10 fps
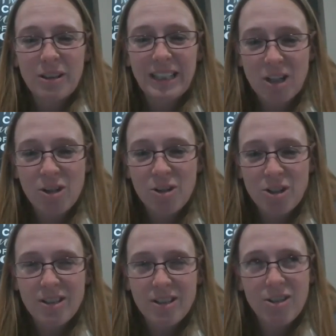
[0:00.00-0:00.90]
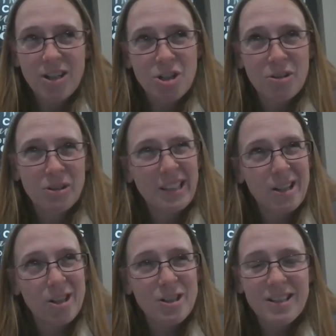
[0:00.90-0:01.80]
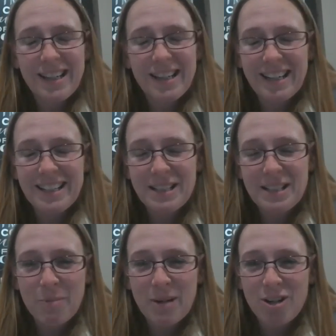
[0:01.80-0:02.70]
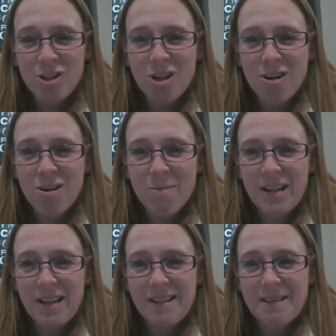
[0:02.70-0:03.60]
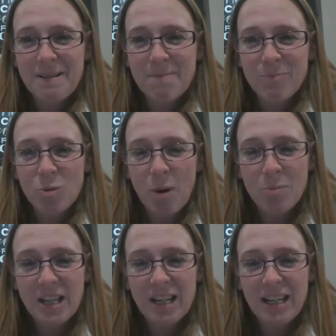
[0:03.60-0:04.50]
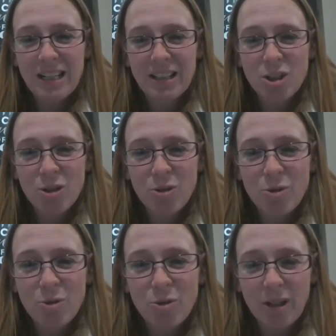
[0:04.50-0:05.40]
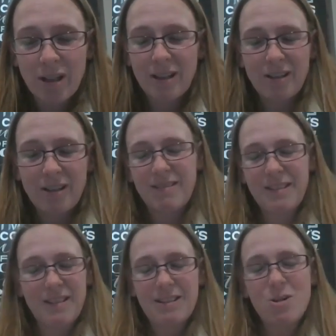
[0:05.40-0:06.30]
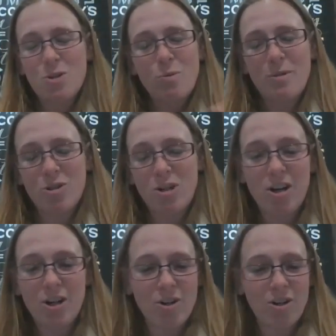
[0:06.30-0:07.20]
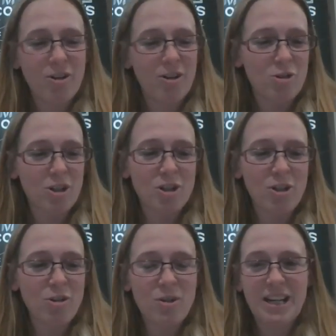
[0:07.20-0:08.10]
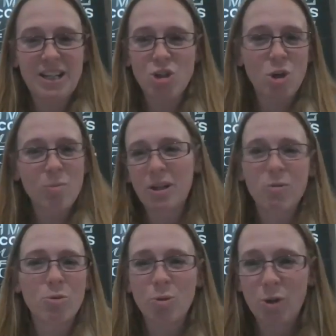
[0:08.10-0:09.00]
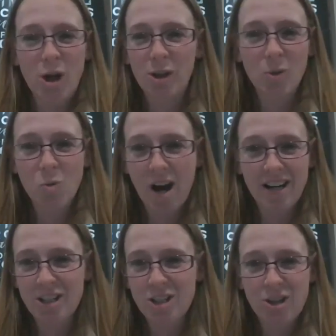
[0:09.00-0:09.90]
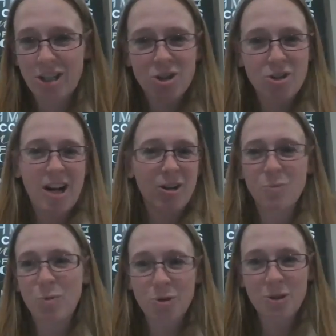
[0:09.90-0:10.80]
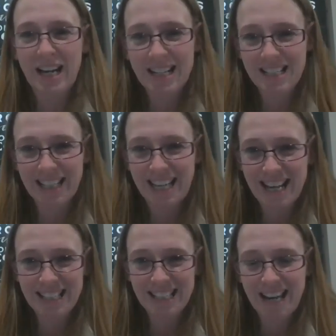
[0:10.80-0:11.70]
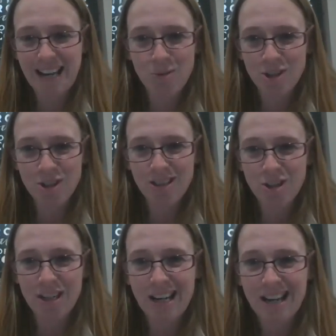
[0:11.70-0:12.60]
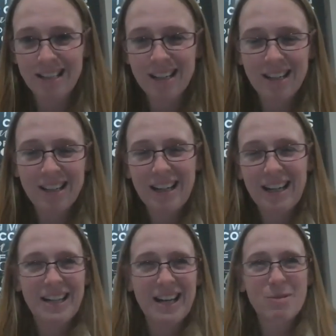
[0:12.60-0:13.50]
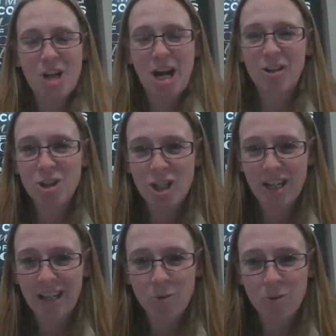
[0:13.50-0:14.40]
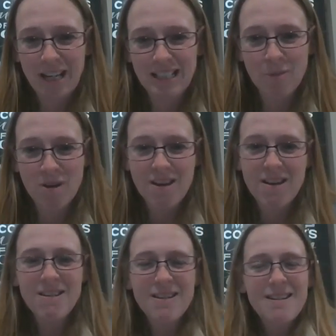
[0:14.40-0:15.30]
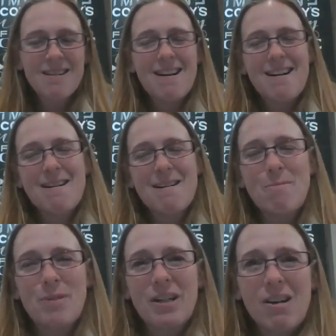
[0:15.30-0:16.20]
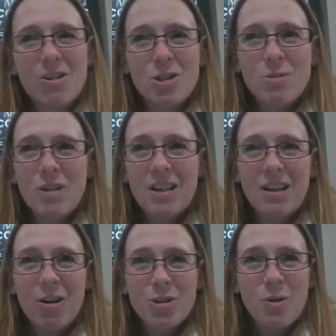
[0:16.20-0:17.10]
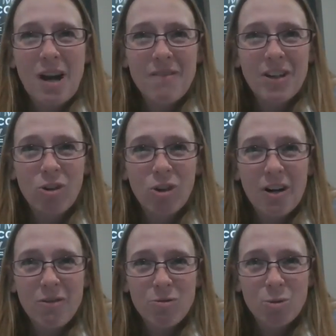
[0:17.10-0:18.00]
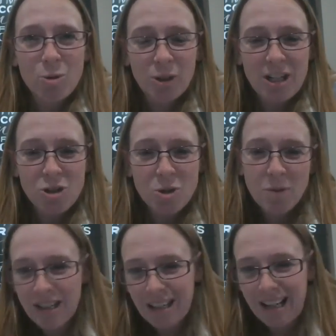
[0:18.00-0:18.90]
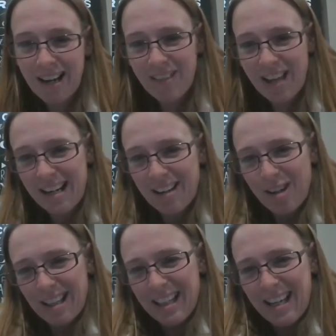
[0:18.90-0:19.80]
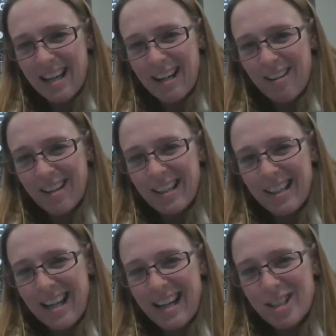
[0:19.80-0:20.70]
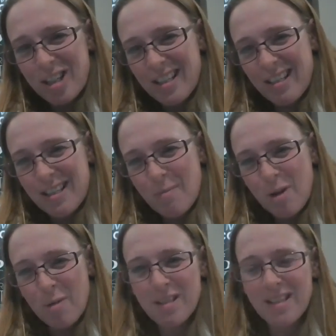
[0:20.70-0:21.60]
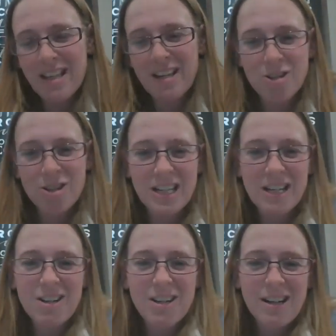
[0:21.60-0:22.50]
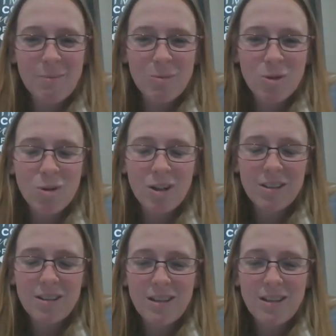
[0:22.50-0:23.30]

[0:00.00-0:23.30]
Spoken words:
leaders, congressional leaders, I guess is the better term, representing two. Congresswoman Schrier, your district's so unique. It's urban and rural all in one. It straddles both sides of the cascade, which is such a neat and yet challenging way to be. But Congressman also having a lot of rural natures, but then kind of that little connection to some urban centers here up north.